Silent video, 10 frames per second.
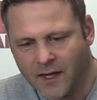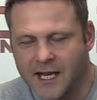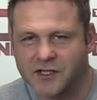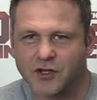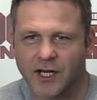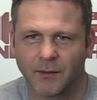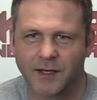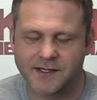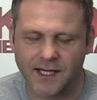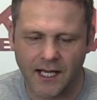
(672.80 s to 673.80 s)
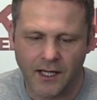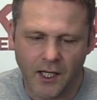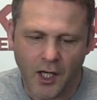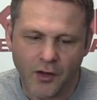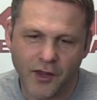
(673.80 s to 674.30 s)
it's a tricky one, isn't it?
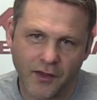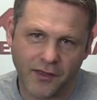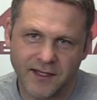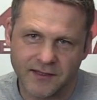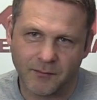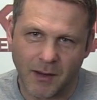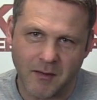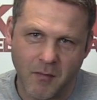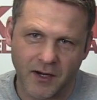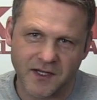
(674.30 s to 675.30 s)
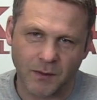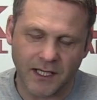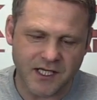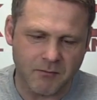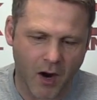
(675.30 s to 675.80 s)
The other thing to bear in mind as well
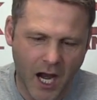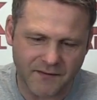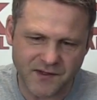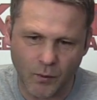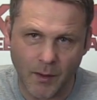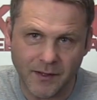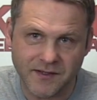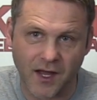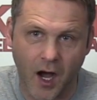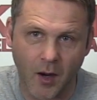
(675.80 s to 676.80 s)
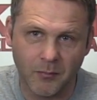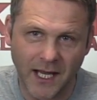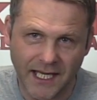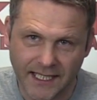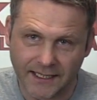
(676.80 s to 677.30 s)
is you might have some weapons that are
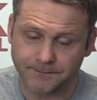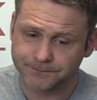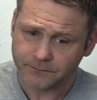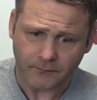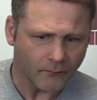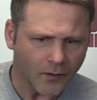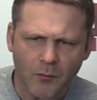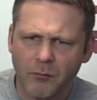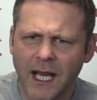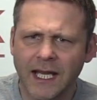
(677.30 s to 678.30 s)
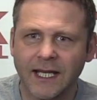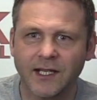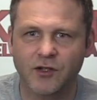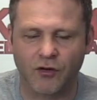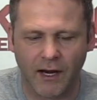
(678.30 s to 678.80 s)
pinning. Pinning
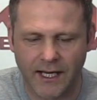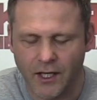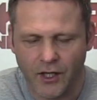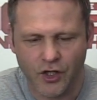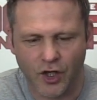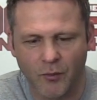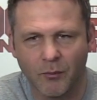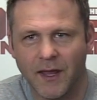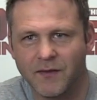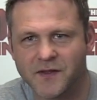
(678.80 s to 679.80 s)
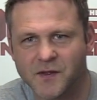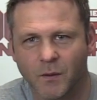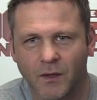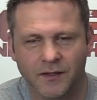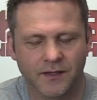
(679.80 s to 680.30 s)
is great. You can pin the
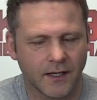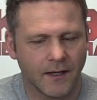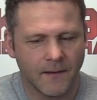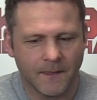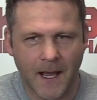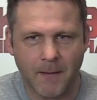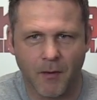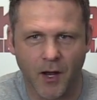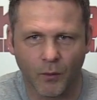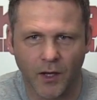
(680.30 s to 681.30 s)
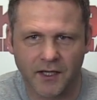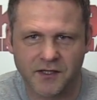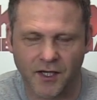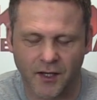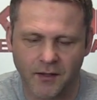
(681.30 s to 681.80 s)
squad, that might work
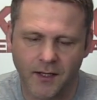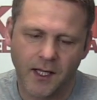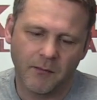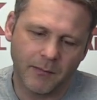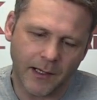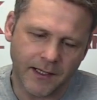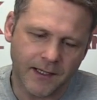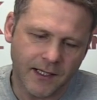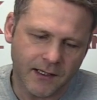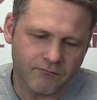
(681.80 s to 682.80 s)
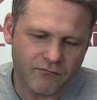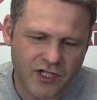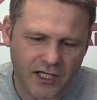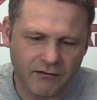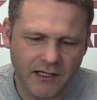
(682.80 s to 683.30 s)
too. But
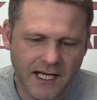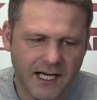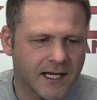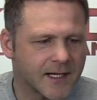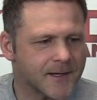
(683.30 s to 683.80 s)
generally,